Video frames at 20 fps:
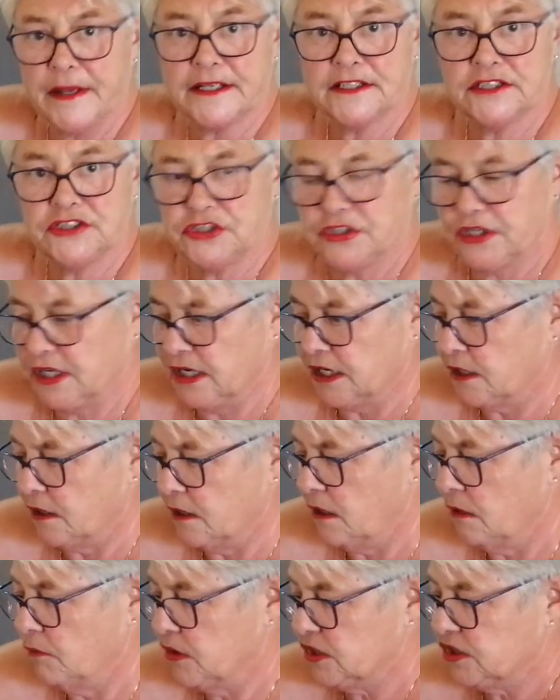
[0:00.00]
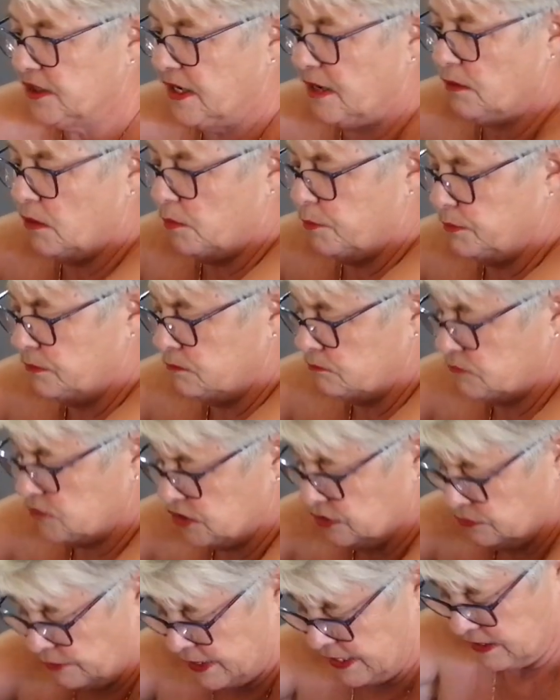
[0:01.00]
mixture here, which I will
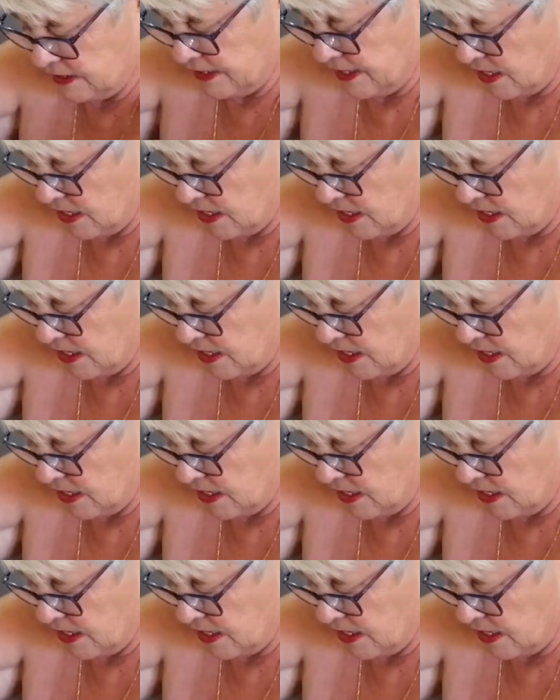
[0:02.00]
do right